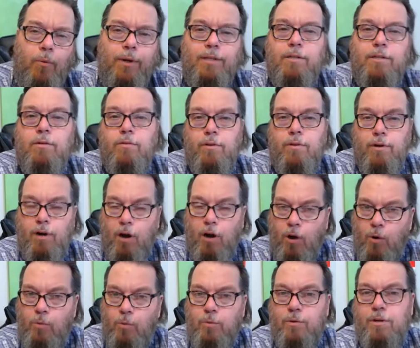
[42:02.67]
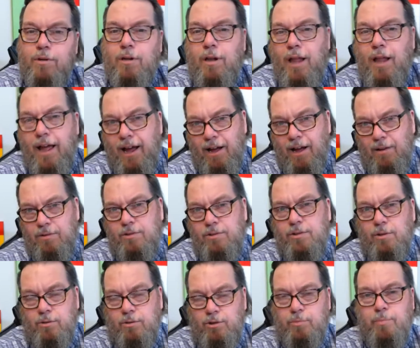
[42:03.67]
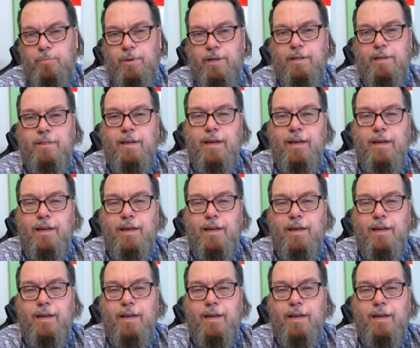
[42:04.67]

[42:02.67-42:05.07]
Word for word: into their own cloud, so to speak.